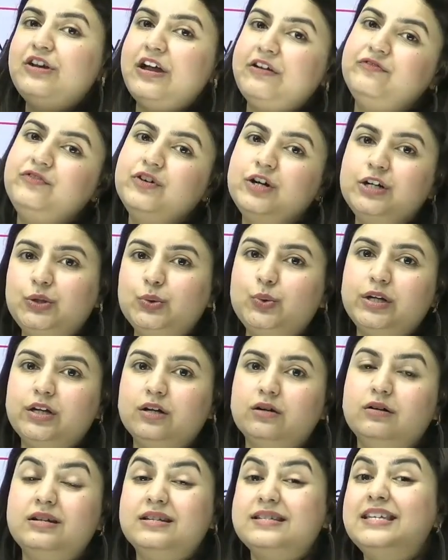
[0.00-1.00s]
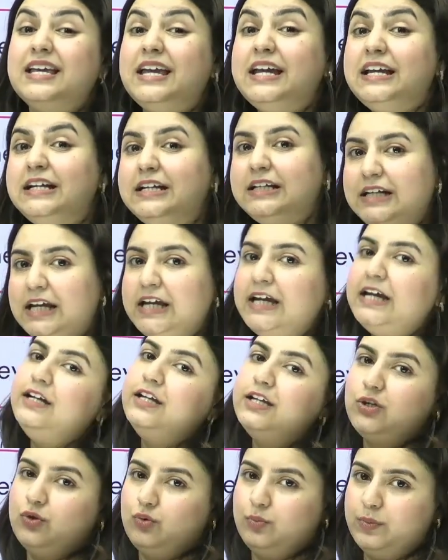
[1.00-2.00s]
referred to here is indeed a
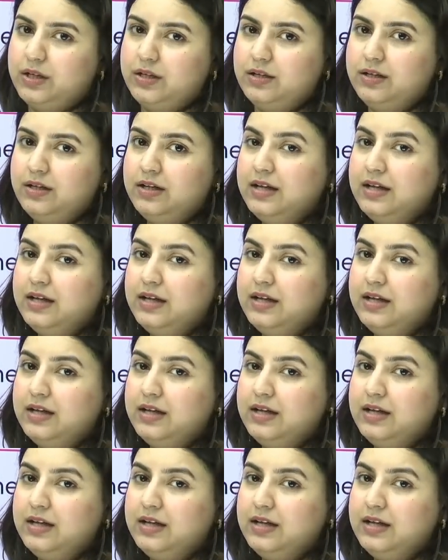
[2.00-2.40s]
human.